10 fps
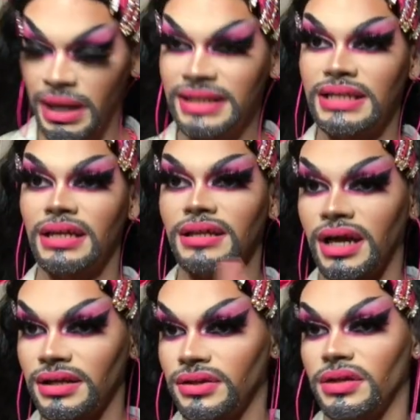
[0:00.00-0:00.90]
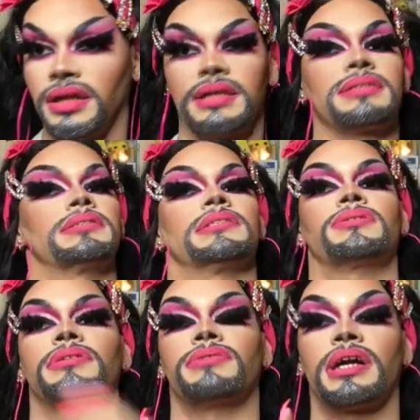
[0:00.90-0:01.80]
I need a lot of the like
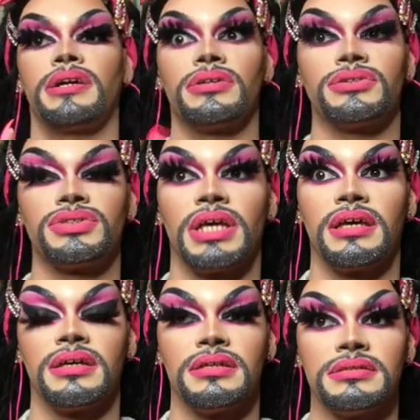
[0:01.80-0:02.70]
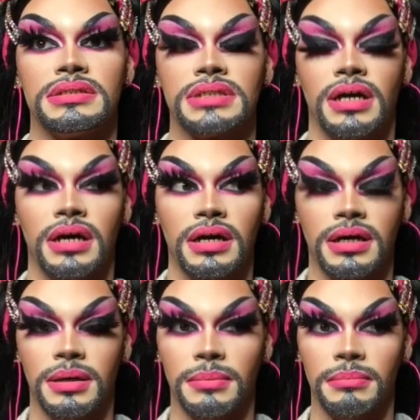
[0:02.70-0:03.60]
secret rares and
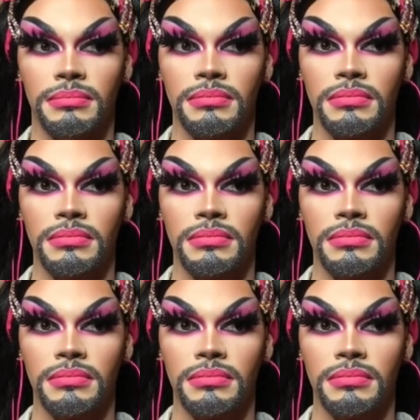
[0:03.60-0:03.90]
um,